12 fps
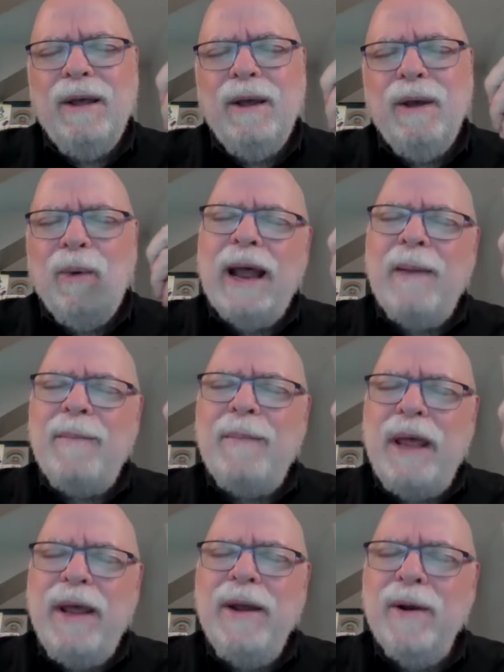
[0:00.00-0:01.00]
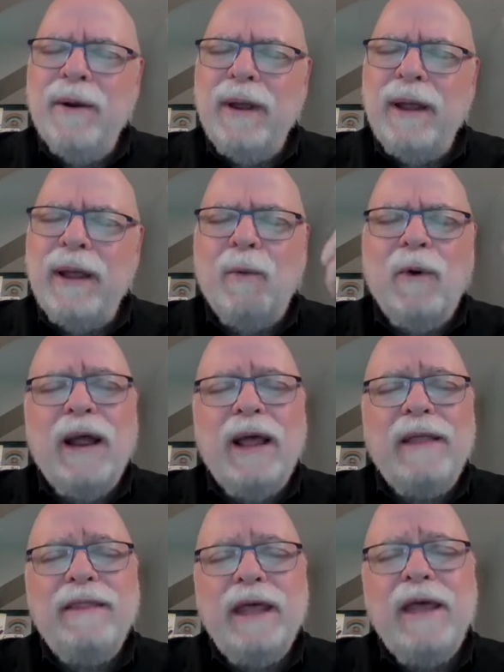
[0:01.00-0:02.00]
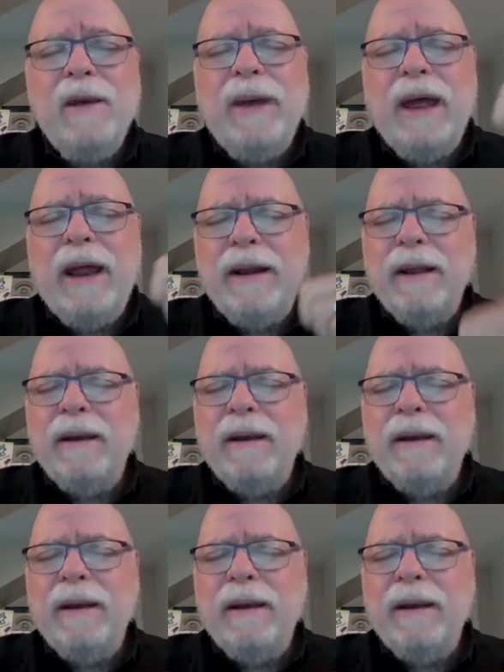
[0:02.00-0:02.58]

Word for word: what I'm hearing and what I think about it